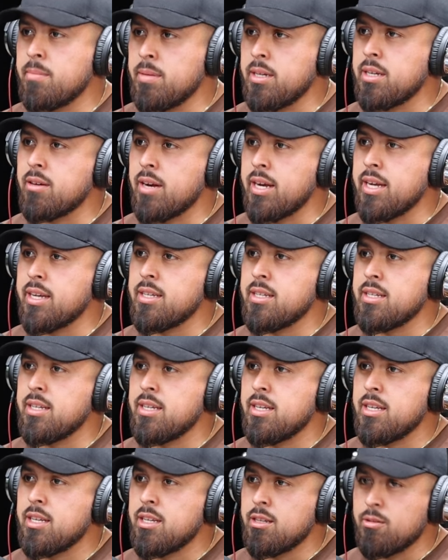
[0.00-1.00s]
and be great
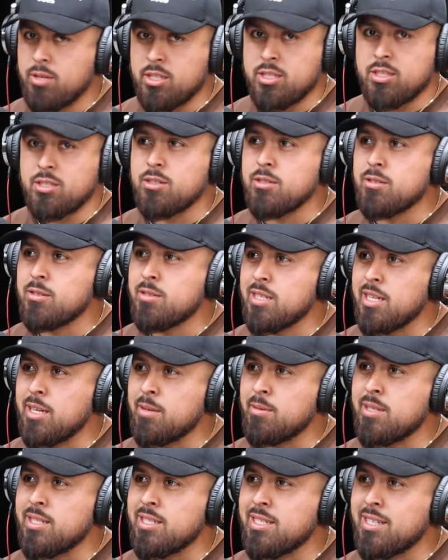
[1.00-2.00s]
with you
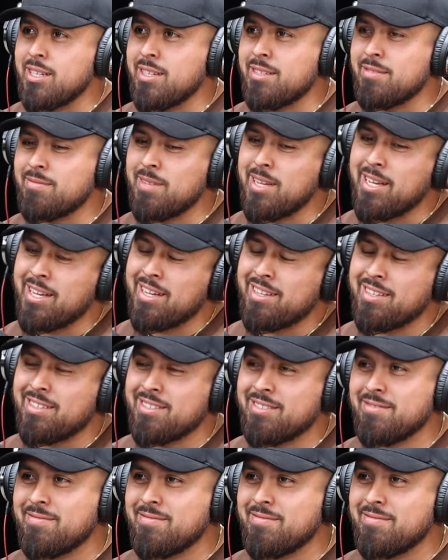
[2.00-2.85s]
it was a eh,